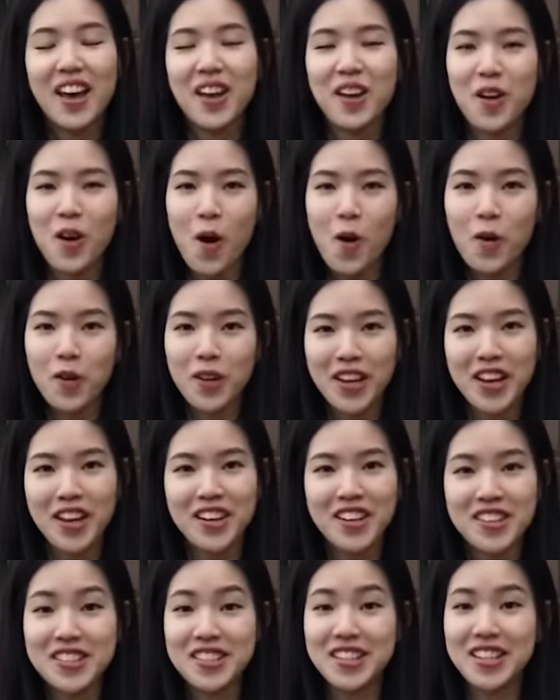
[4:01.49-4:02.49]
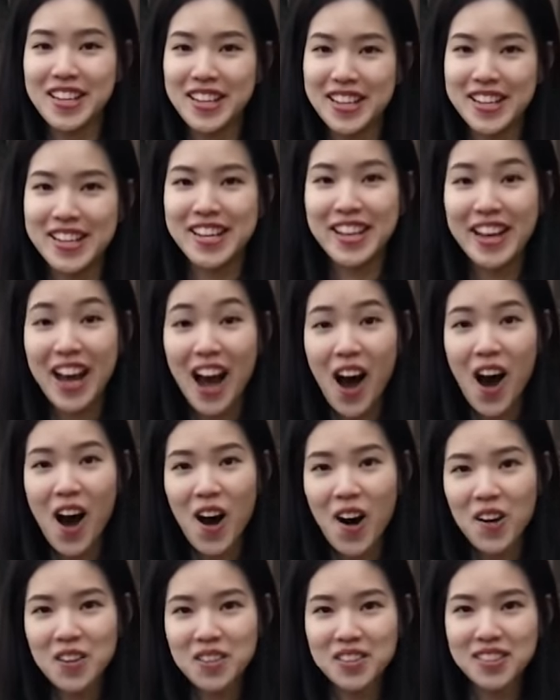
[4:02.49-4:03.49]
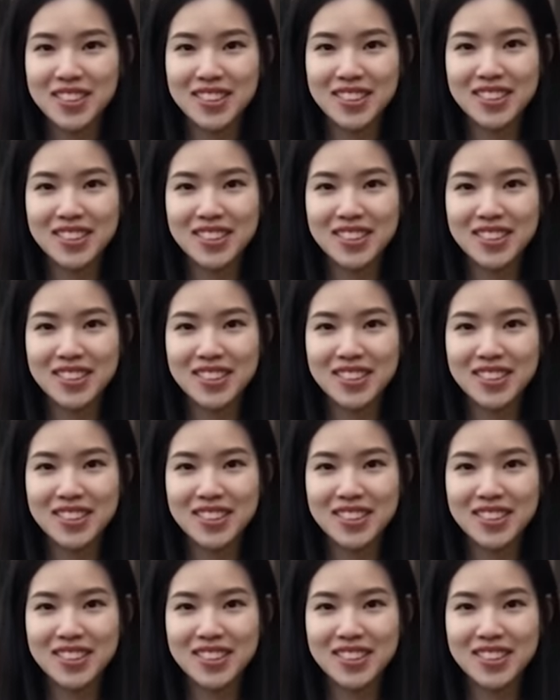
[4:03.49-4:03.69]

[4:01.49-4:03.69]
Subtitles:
In Hokkien, is hi gao.